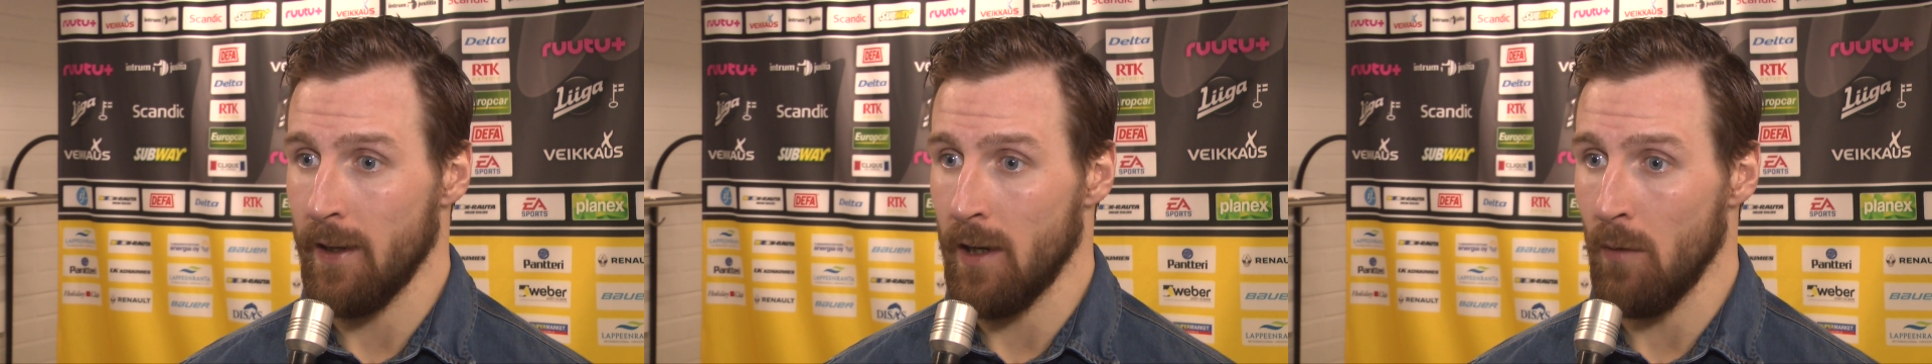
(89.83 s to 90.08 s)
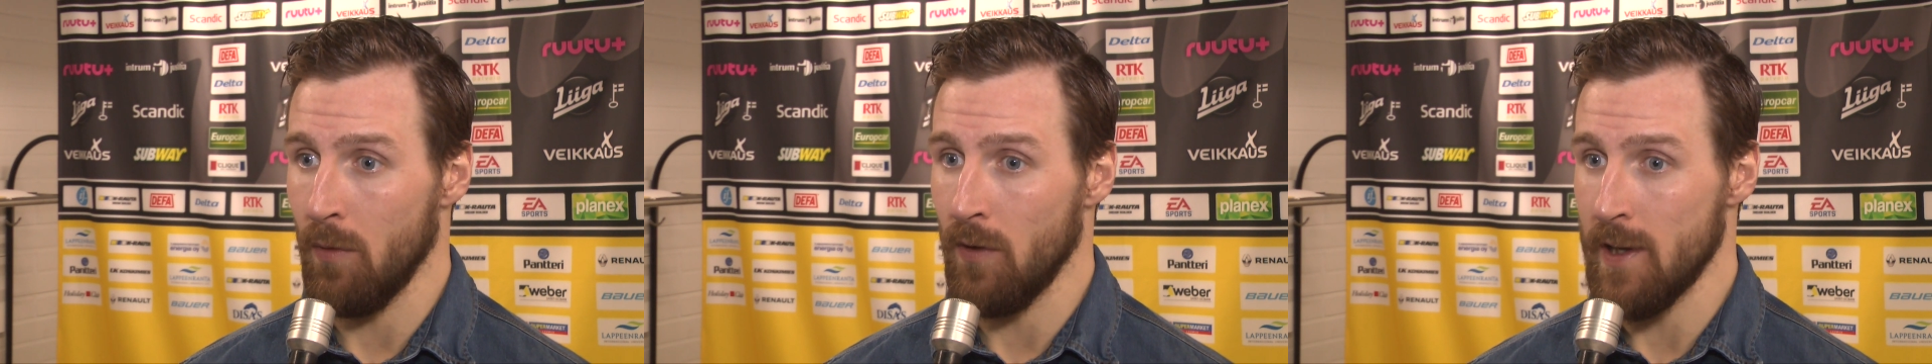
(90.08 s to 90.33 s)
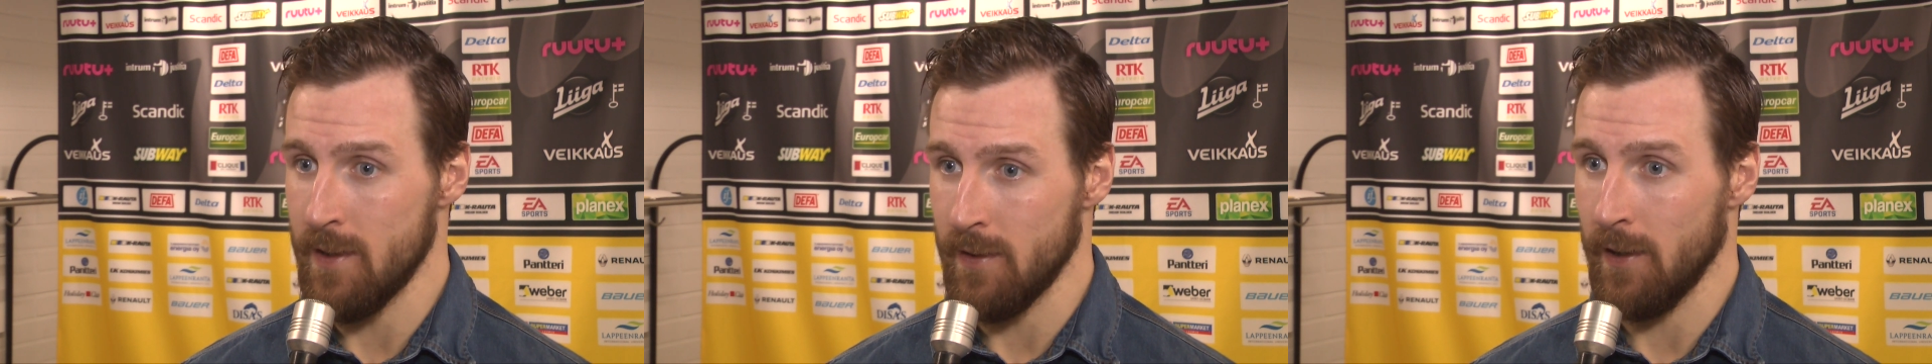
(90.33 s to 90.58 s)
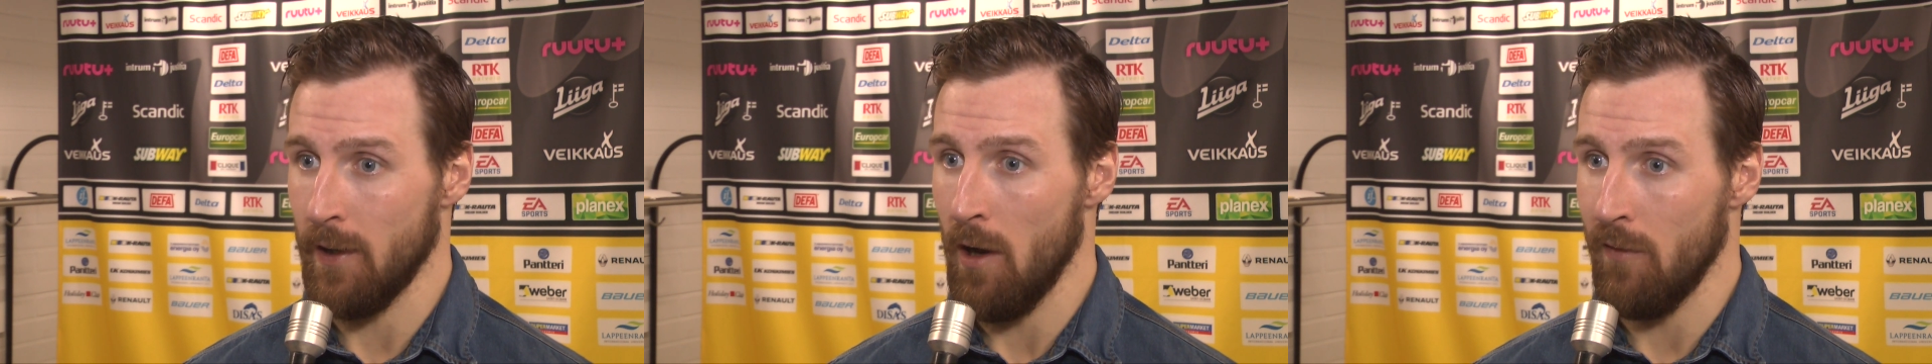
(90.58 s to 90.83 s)
a couple days
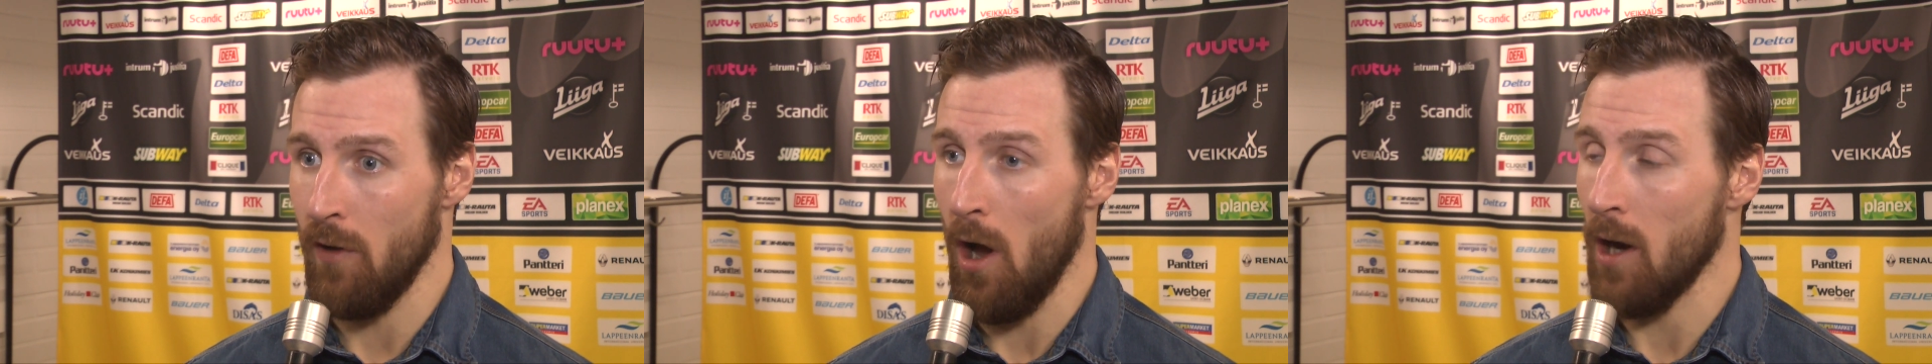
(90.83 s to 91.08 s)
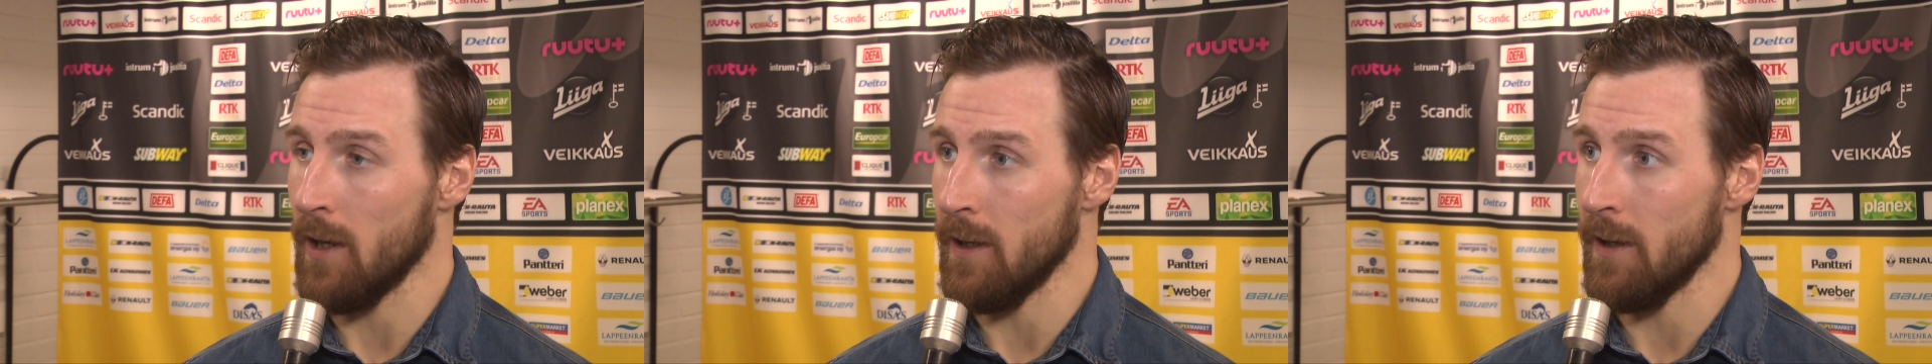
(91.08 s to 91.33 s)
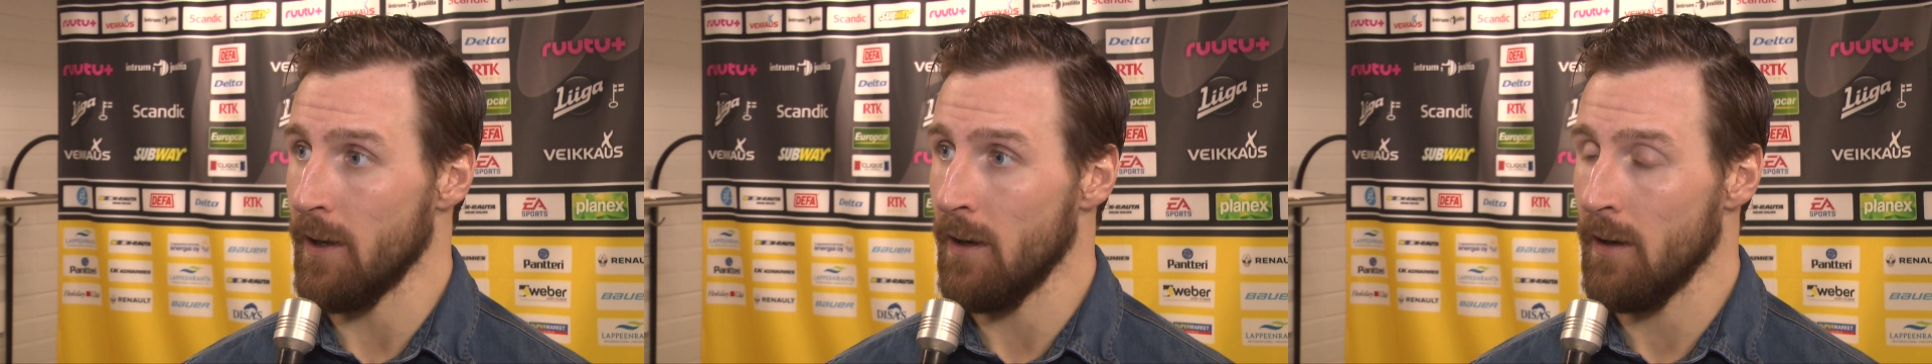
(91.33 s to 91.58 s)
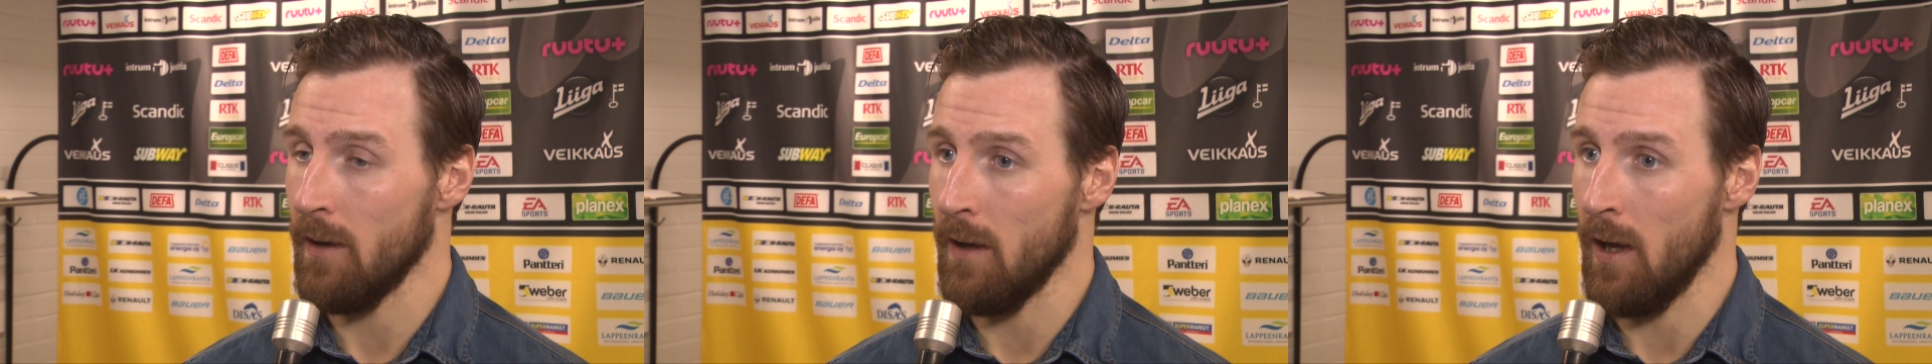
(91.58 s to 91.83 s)
like off hockey here.